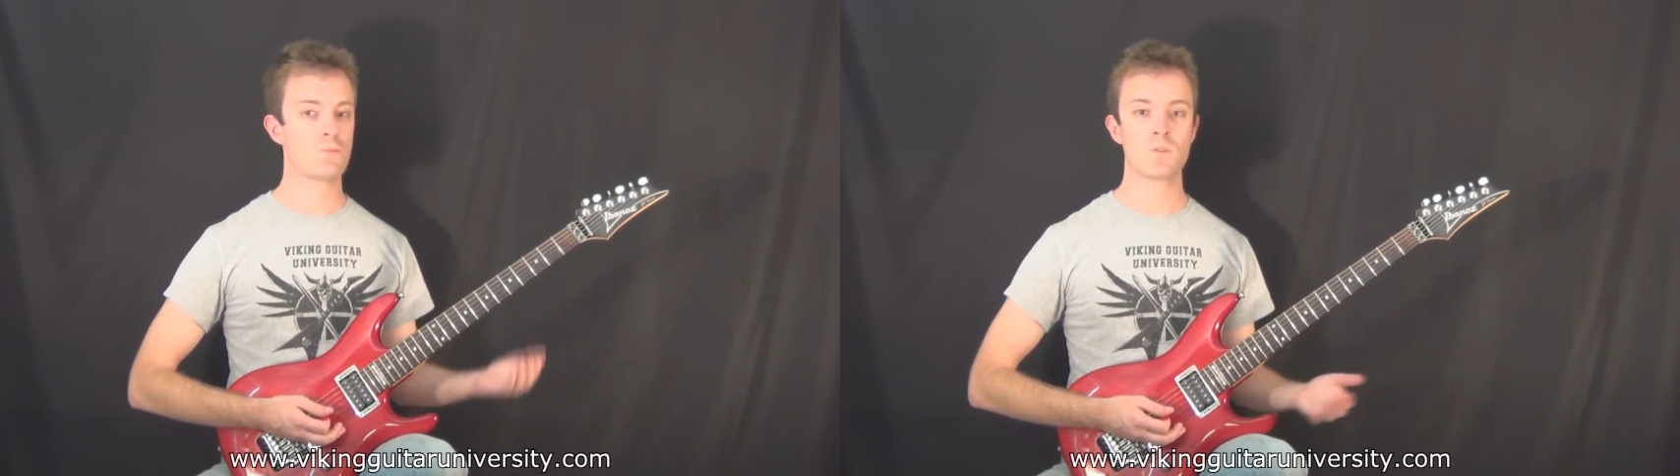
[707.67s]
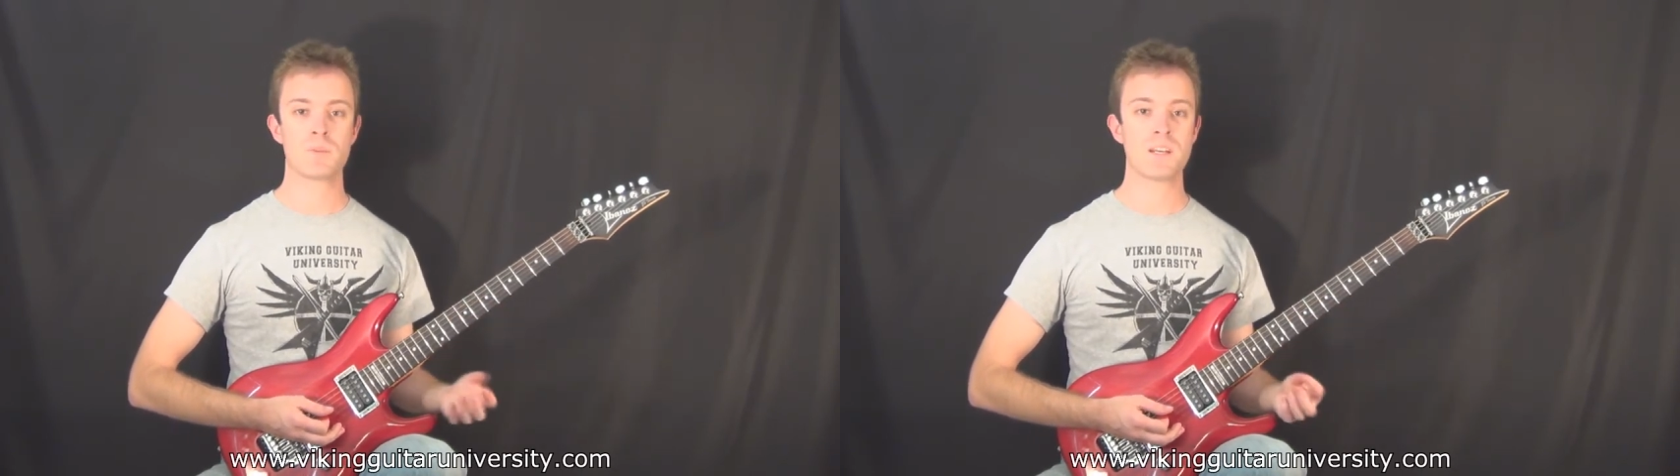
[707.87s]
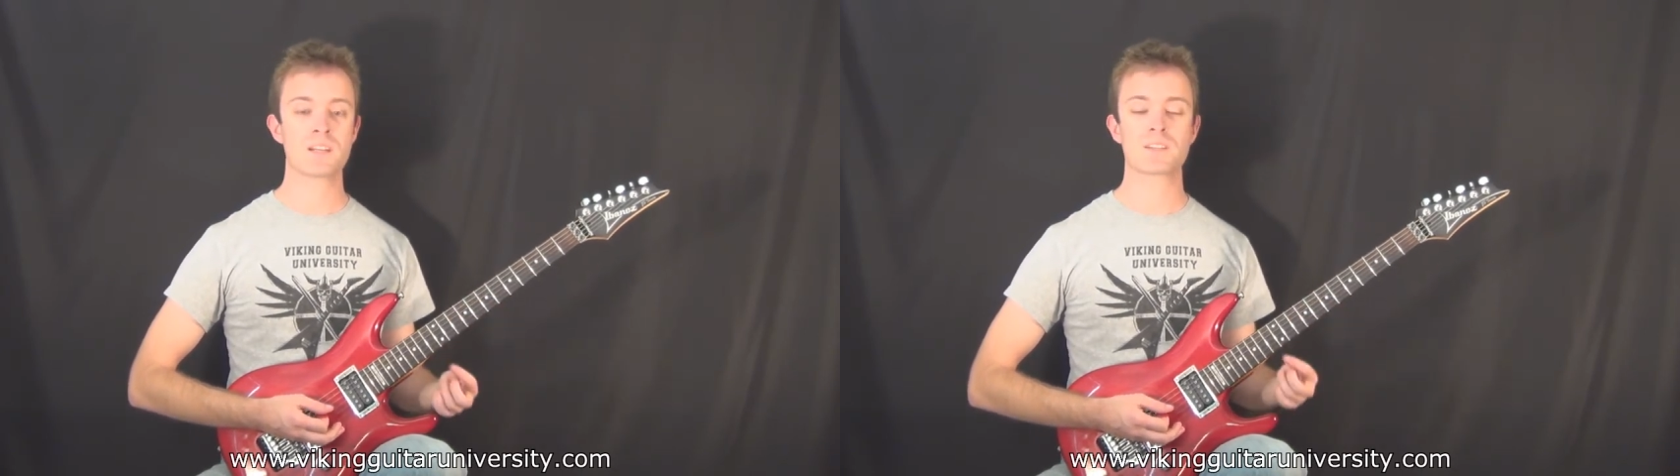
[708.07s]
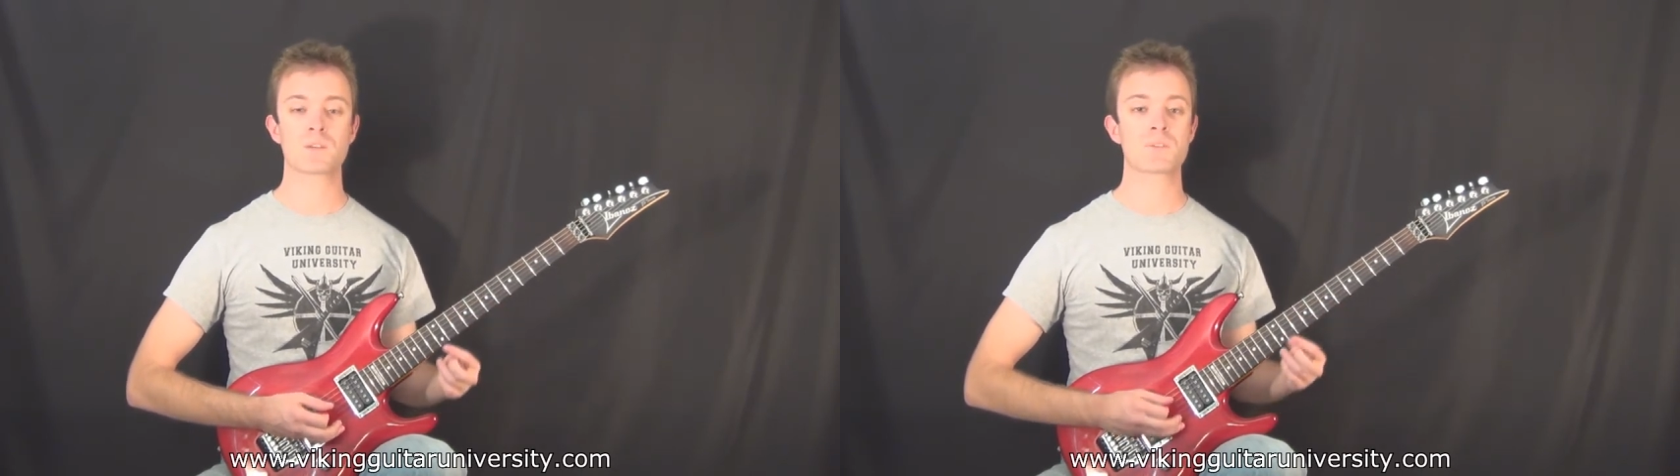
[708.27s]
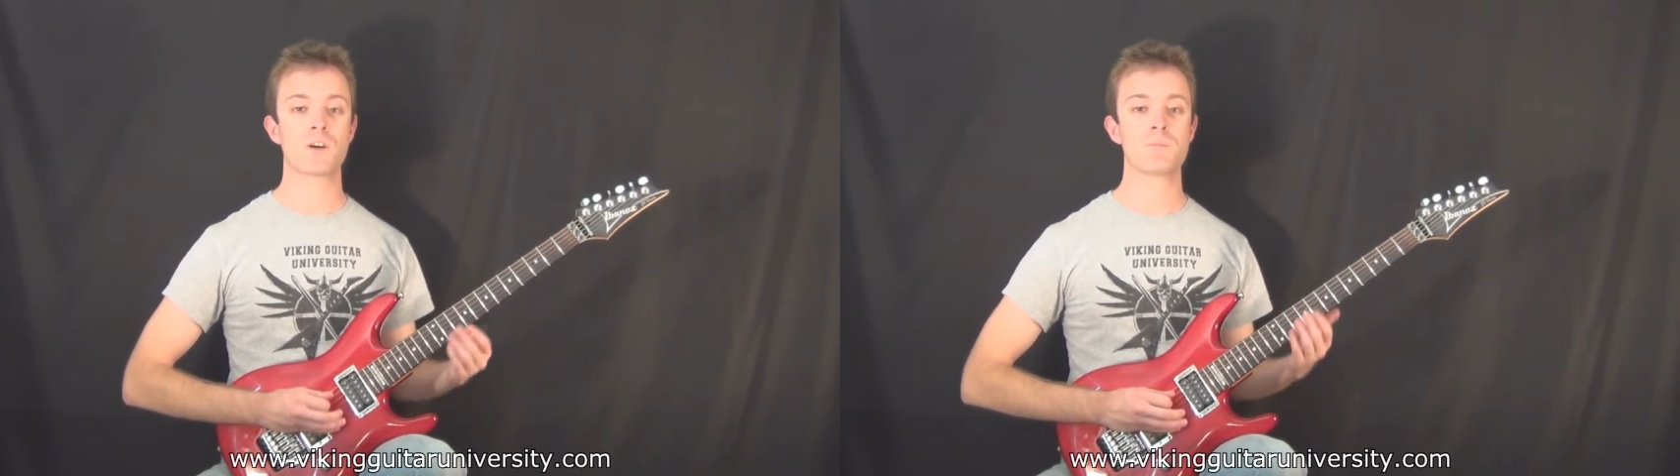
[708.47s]
wouldn't be
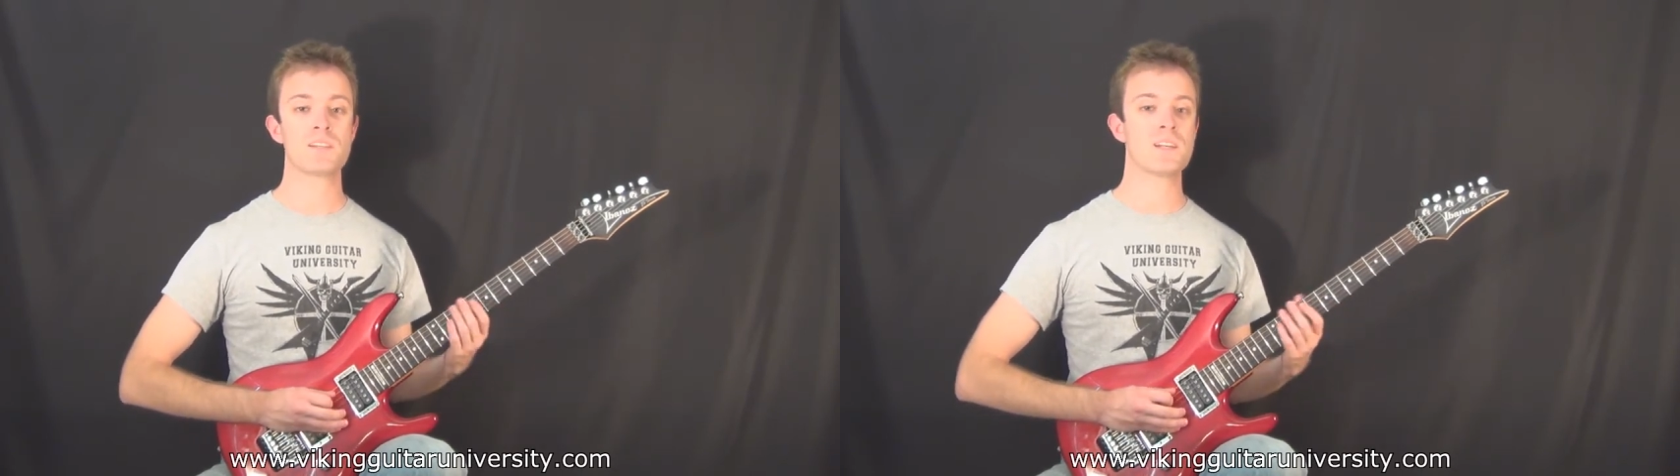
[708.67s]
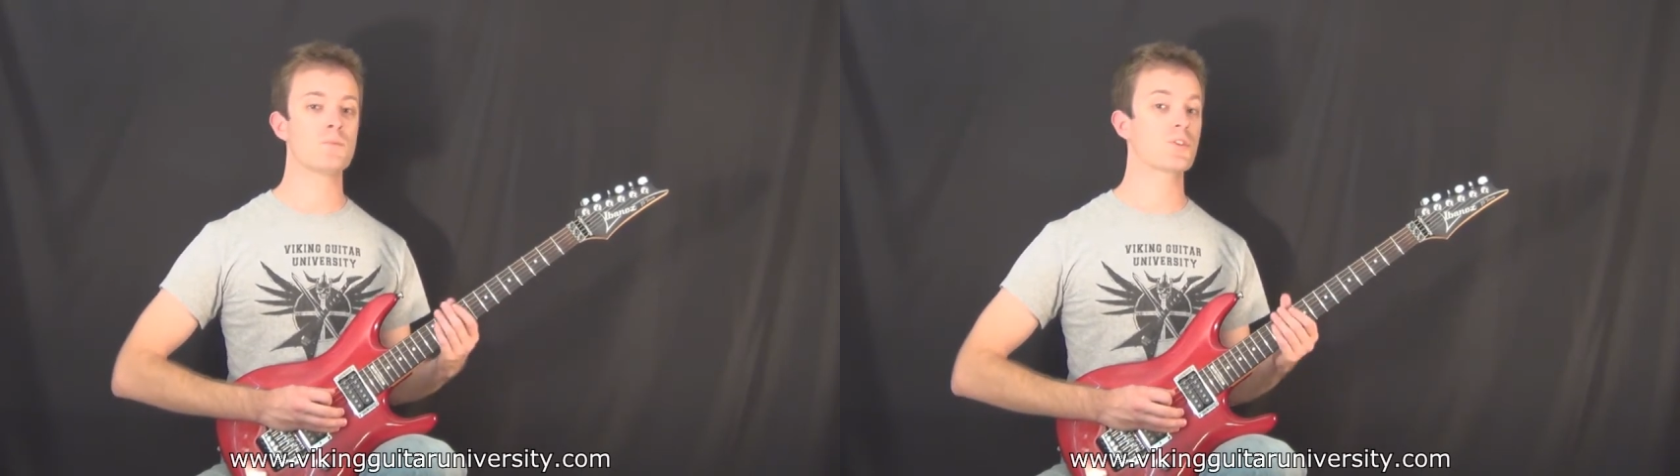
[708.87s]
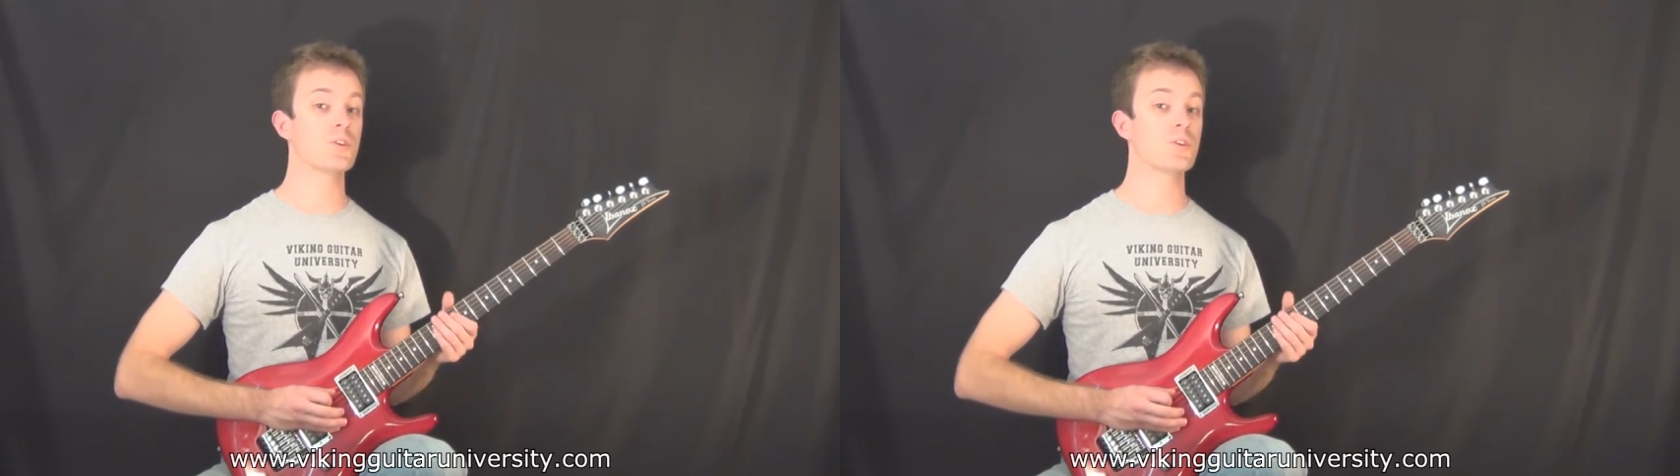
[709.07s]
anything without being able